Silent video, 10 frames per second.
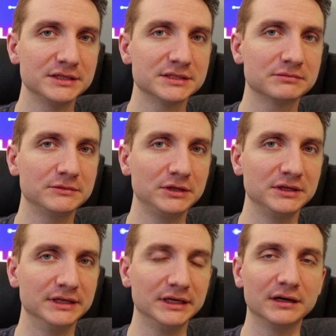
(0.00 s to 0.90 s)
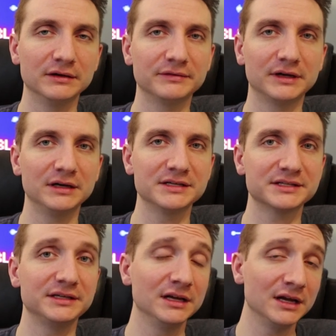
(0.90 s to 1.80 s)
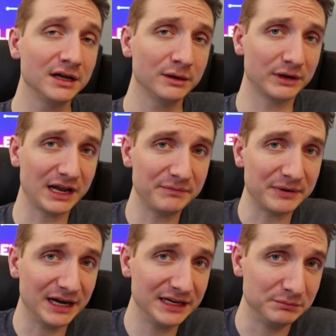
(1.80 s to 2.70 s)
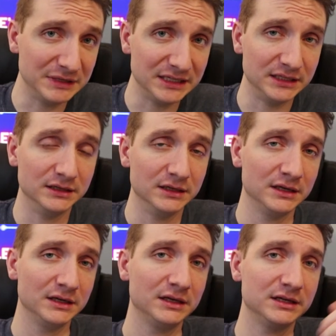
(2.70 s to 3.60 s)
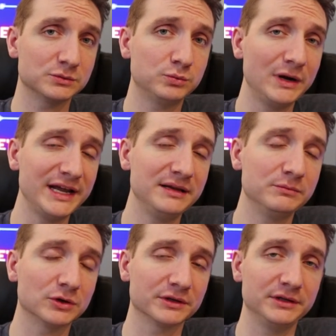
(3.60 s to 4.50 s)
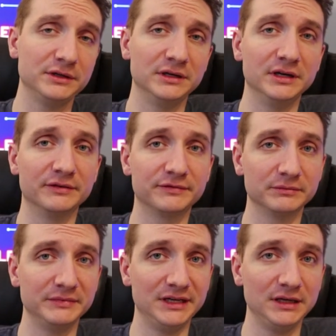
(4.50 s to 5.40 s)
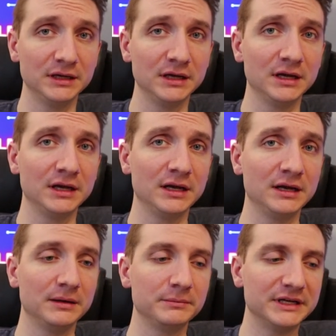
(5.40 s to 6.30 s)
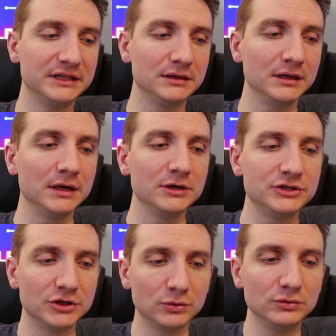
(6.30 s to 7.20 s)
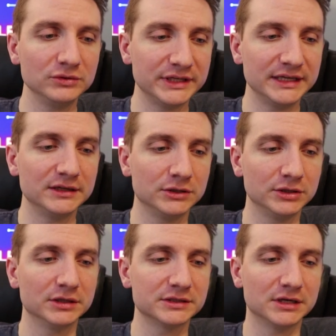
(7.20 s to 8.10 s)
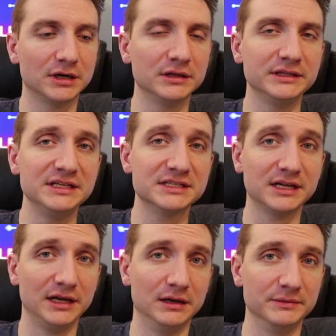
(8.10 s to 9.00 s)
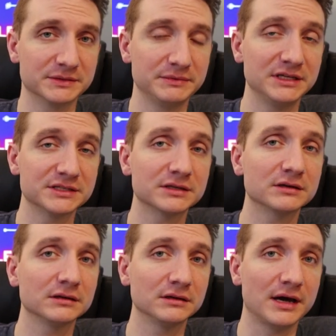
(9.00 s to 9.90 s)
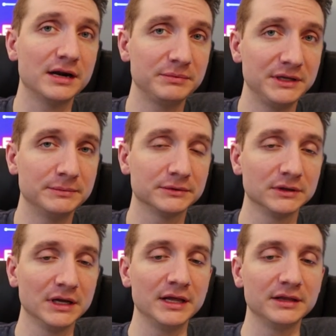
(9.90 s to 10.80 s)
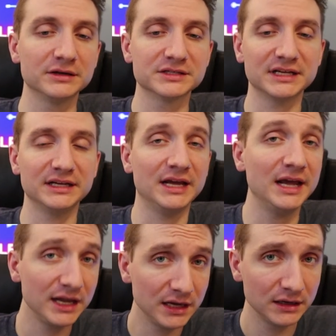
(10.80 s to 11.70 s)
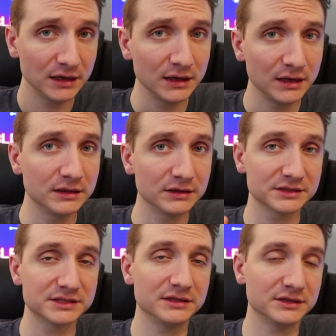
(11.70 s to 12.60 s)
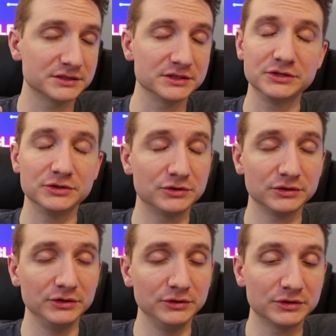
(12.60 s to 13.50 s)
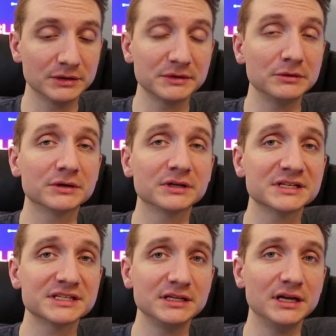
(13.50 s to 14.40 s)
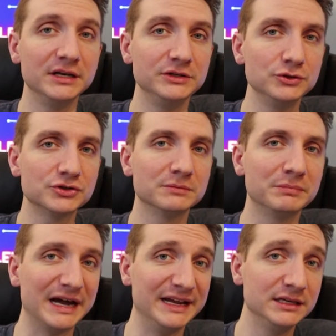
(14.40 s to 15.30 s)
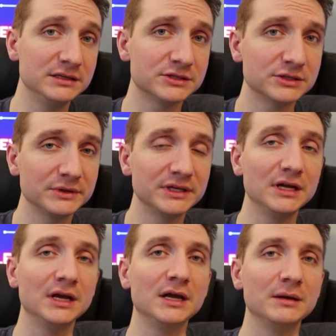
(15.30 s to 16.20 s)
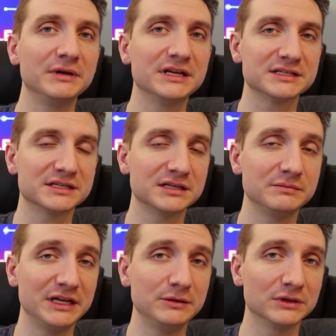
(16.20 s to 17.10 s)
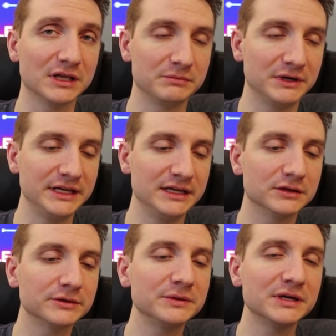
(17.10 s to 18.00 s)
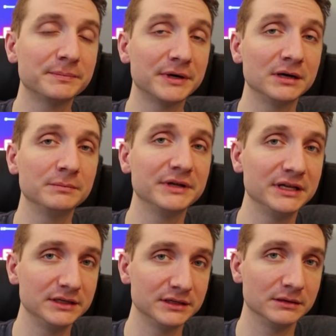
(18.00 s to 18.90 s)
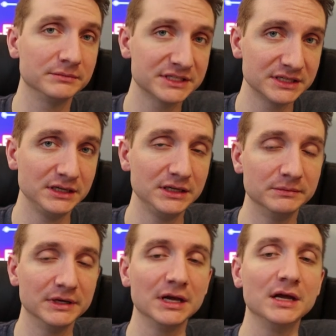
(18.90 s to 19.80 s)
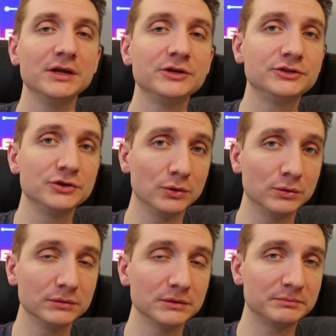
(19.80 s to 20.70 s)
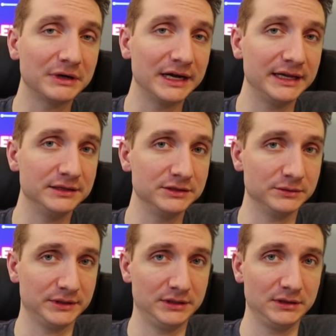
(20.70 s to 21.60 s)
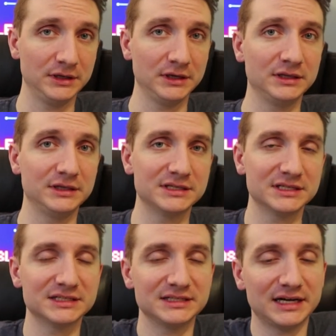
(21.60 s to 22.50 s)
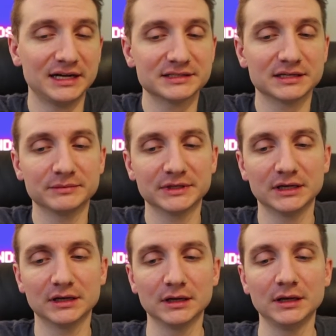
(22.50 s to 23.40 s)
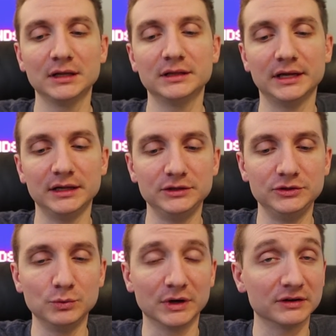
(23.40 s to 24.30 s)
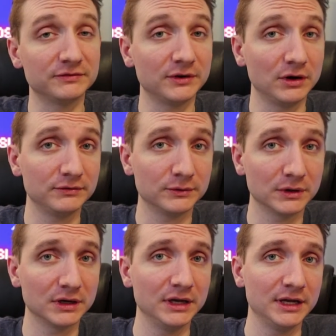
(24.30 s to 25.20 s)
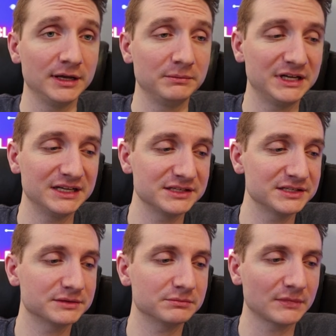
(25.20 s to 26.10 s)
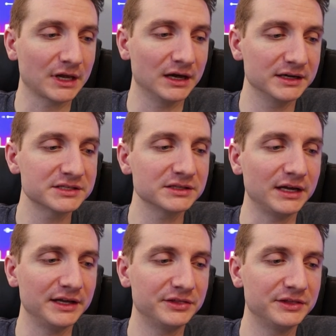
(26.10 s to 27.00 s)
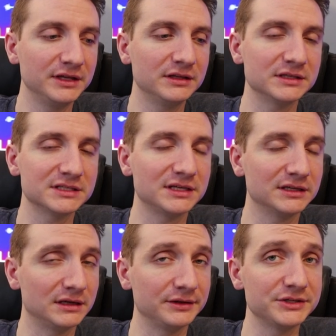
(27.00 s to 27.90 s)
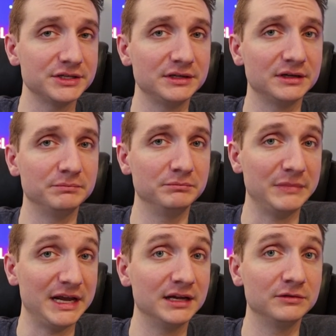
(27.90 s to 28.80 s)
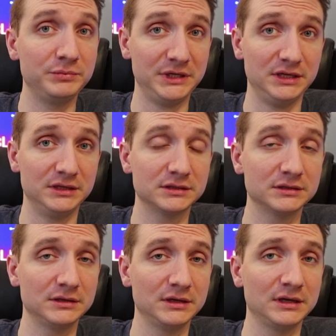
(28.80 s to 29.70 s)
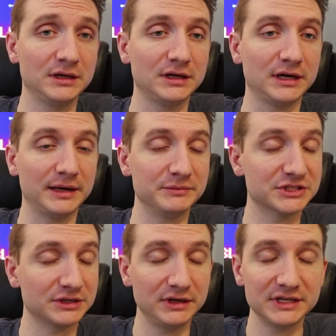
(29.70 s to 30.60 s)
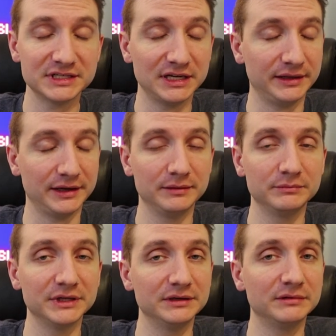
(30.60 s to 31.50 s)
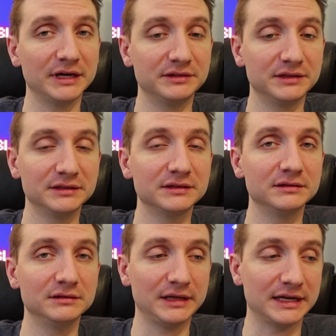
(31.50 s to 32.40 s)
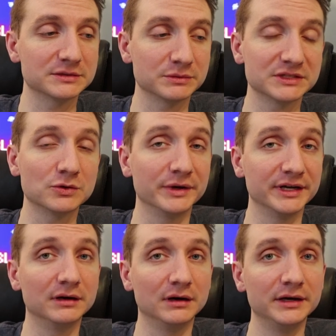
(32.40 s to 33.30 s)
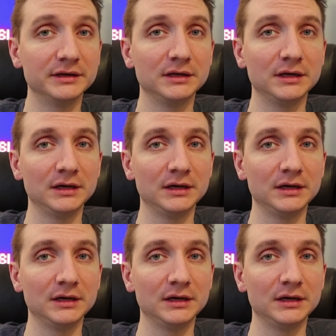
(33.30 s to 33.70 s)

is good enough. Honestly, what I have behind me is way more than good enough for me. But don't get hooked on these scams because there are a lot of people that are saying, hey, there's, there's this new cryptocurrency and you should buy into it because it's going to make you a lot of money. And they're doing a pump and dump scheme. Don't buy into it. This is not something that you want to fall for because honestly, I think this technology may have peaked. I'm sorry to say that, but I think that's what's going on.